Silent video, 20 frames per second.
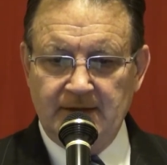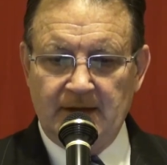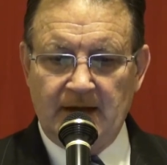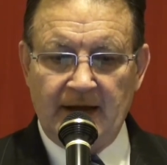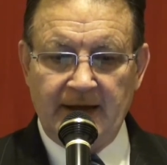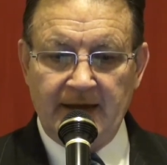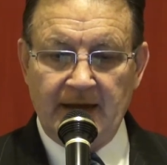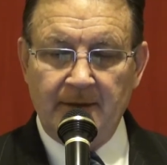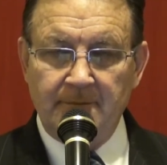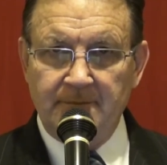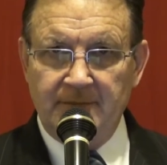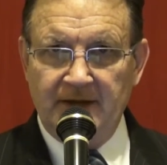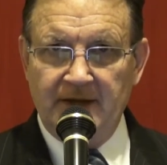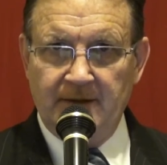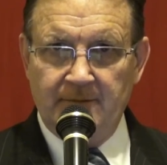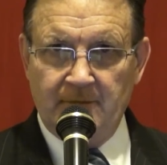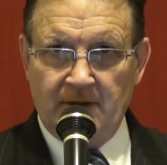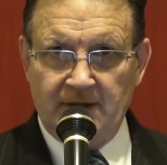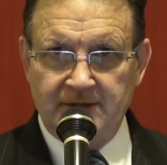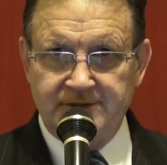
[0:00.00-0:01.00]
I am
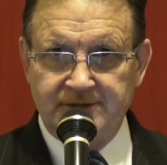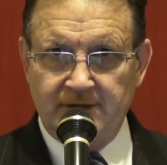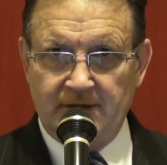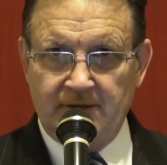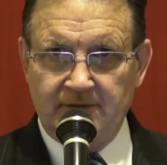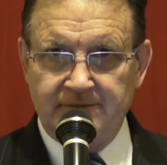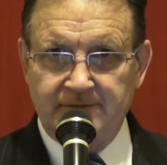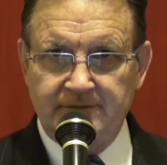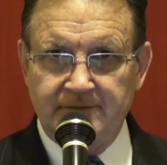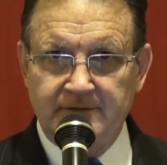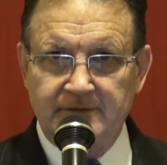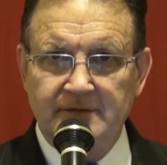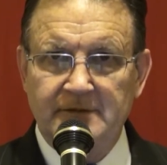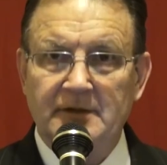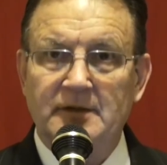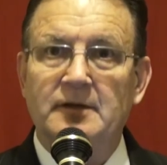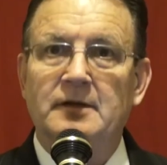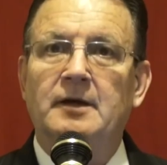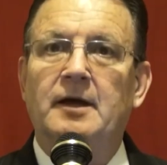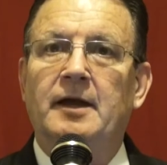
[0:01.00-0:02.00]
being myself."
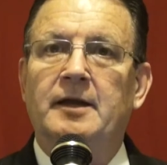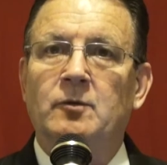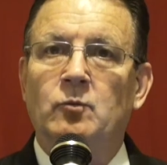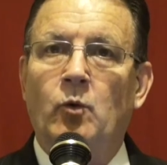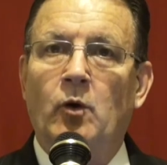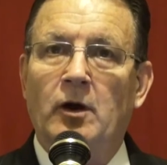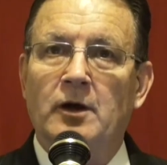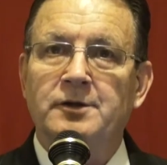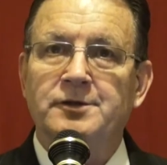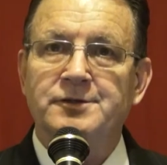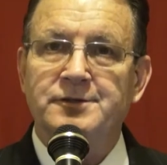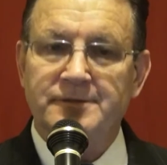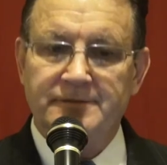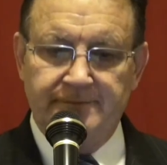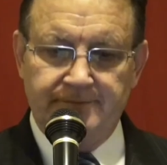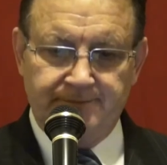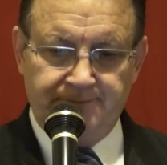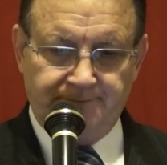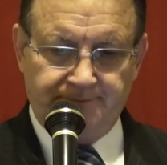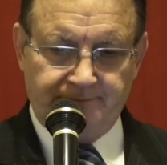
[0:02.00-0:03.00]
And he was.
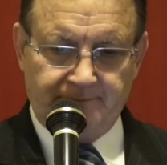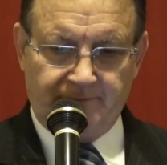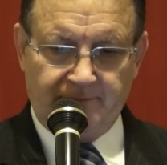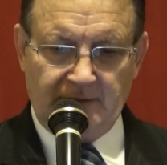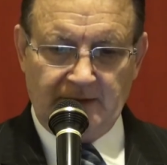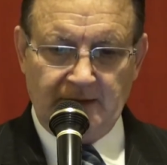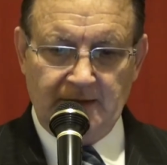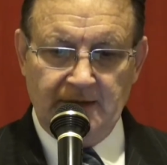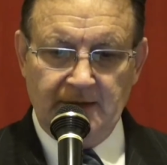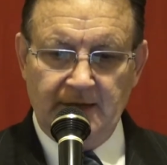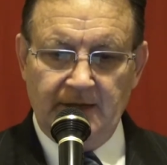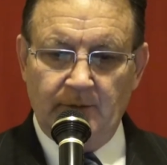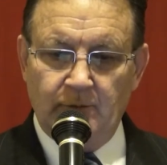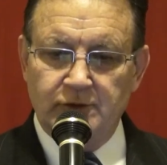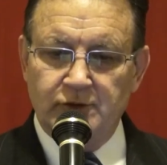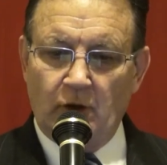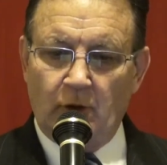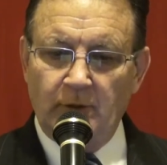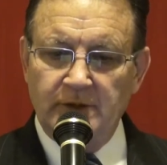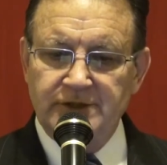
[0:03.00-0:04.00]
He
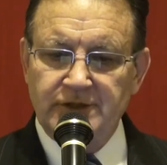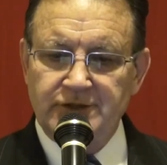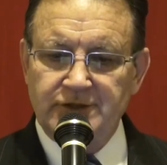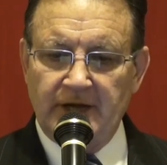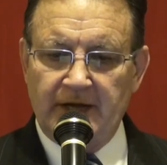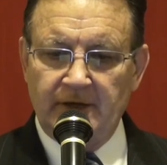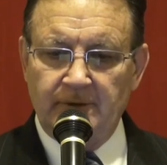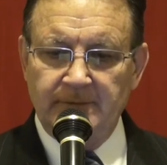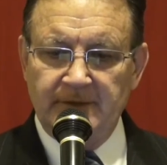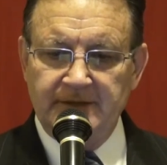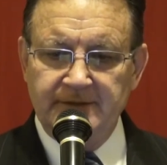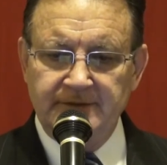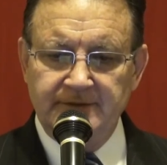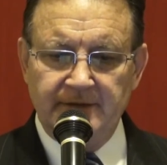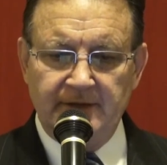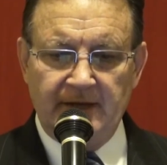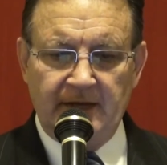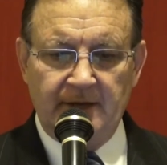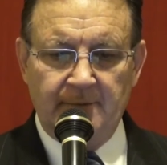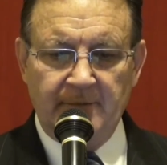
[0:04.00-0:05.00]
was always a
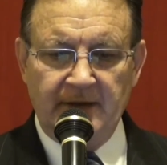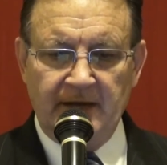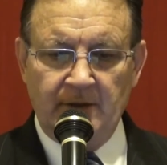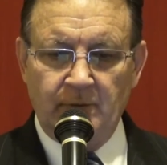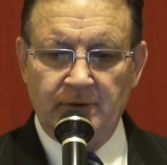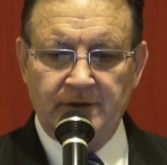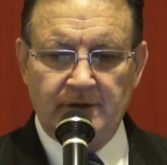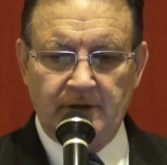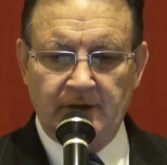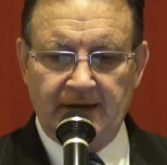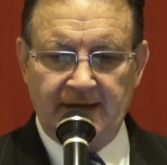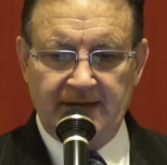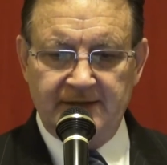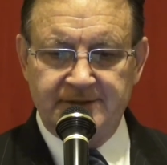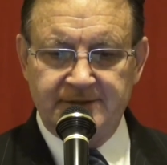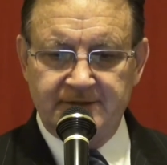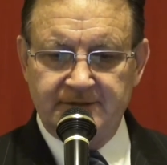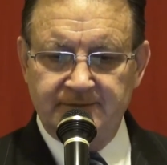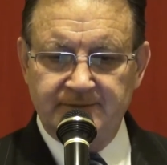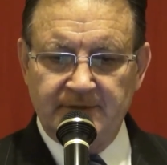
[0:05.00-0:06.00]
gentleman and a man with
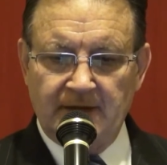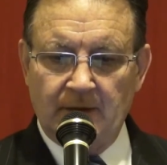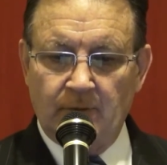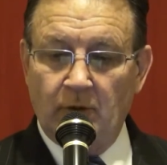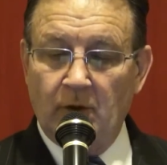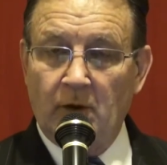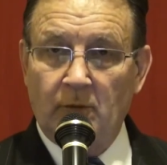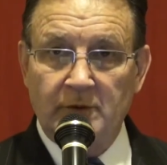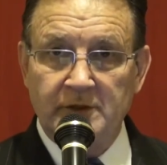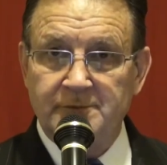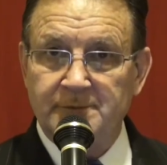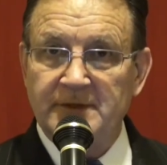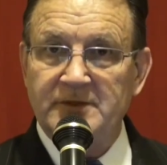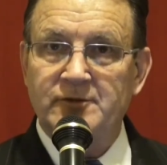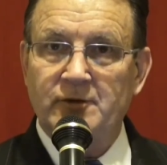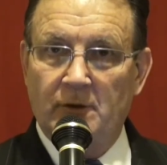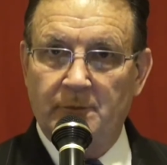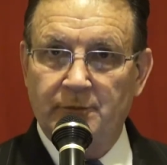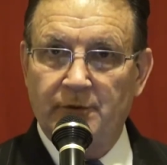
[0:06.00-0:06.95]
class. I will always be so